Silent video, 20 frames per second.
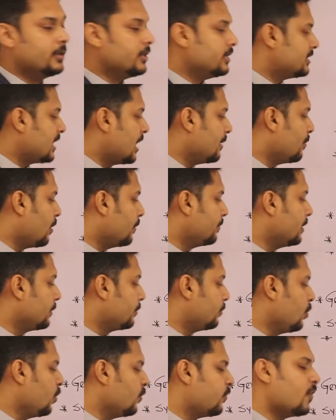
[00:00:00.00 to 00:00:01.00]
Some of the
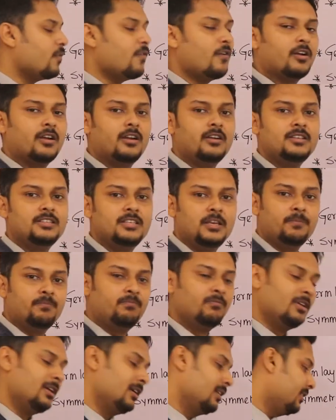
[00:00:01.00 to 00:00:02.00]
group of
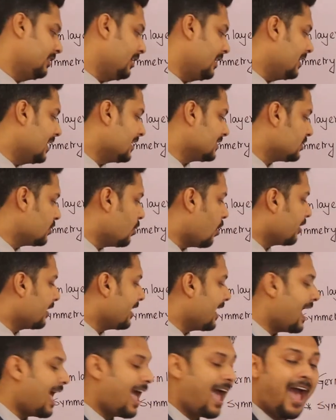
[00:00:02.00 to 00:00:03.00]
organism, they does
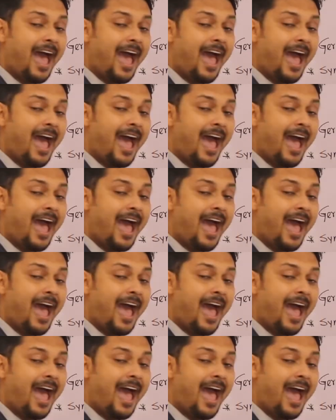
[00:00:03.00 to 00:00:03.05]
not